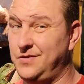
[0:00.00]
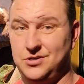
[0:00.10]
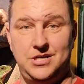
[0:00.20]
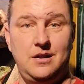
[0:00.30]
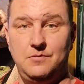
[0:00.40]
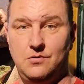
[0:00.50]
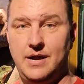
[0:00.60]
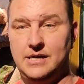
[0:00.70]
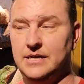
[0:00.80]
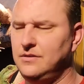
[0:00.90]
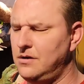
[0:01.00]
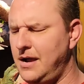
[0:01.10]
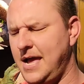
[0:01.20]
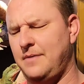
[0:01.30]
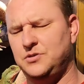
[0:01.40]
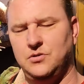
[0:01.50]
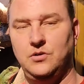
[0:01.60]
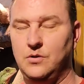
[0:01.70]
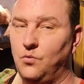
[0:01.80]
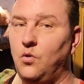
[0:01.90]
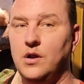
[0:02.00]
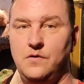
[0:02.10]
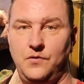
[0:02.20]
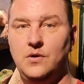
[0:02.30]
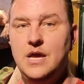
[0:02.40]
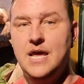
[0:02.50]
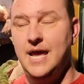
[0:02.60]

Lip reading: They're set up correctly. They're absolutely wonderful.